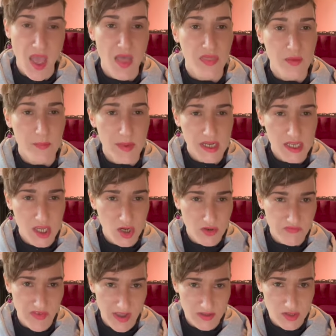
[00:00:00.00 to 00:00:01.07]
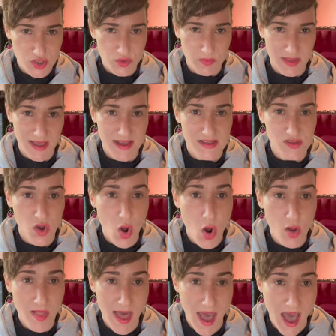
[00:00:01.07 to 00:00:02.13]
The Medicare Advantage plans
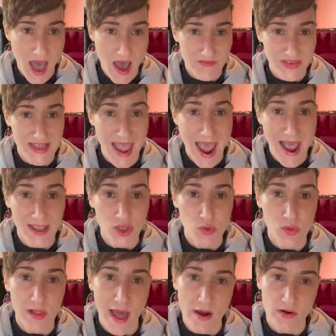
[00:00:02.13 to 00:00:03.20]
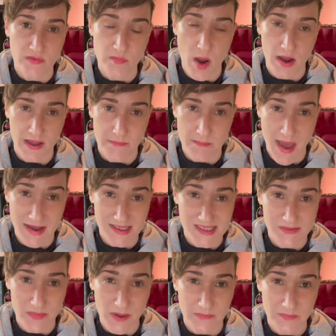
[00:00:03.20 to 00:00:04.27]
all have an annual out-of-pocket
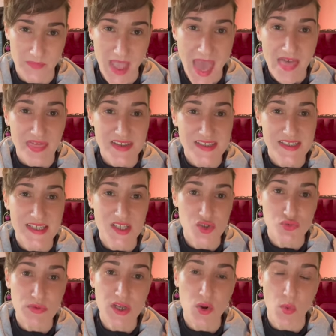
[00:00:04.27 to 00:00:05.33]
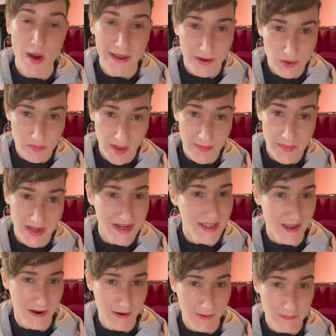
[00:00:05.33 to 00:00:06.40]
maximum. This is required by
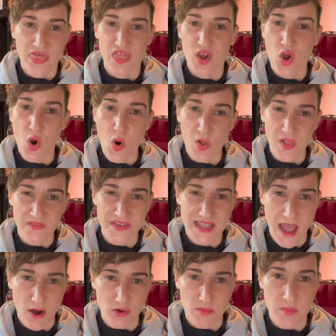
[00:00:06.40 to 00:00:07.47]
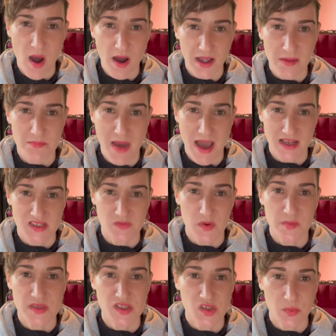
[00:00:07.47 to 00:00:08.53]
Medicare. The goal of an out-of-pocket maximum
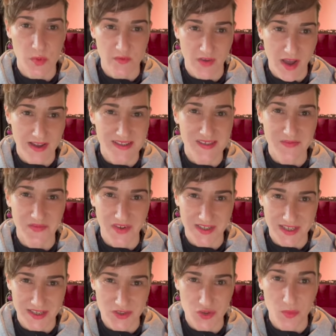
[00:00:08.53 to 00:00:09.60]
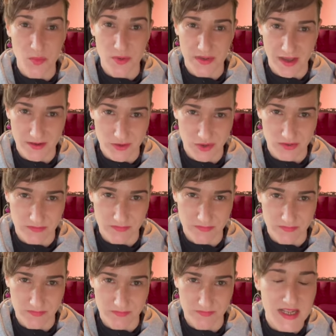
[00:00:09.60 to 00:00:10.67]
is to provide some financial protection.
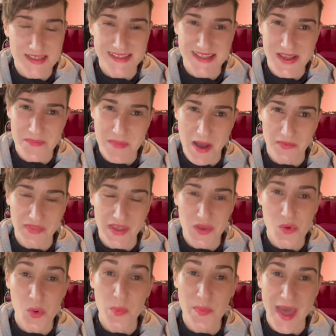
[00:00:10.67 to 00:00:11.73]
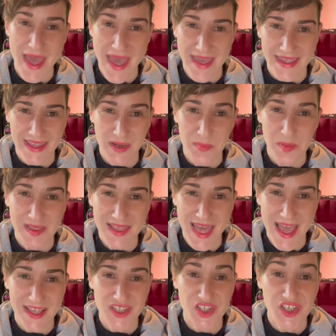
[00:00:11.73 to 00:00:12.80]
It is the amount that you will pay in a
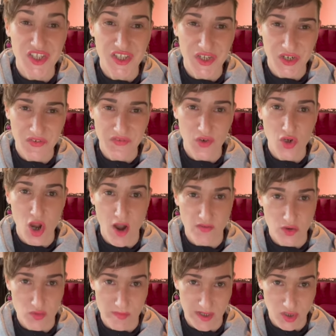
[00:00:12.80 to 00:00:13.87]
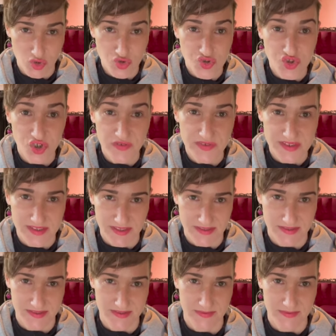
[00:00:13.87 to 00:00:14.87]
plan year for covered medical services.